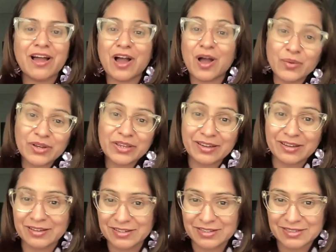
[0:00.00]
our
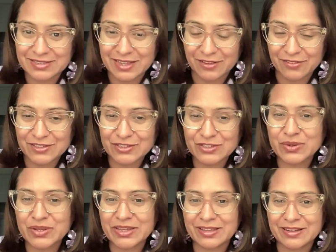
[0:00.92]
younger selves to
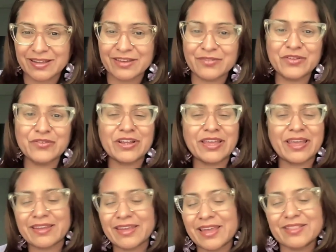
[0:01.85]
heal and we will
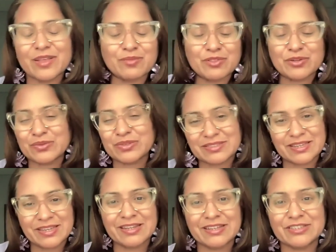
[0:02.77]
take them through this
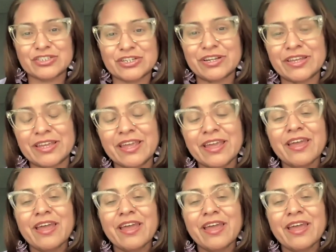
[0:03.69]
healing journey.